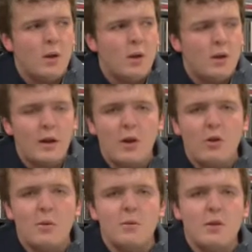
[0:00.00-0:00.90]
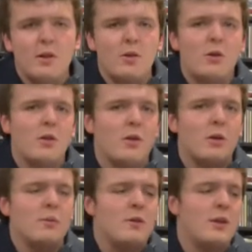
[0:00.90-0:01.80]
King Crimson and the Court of the
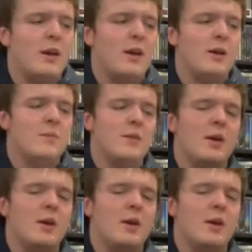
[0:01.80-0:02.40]
Crimson King,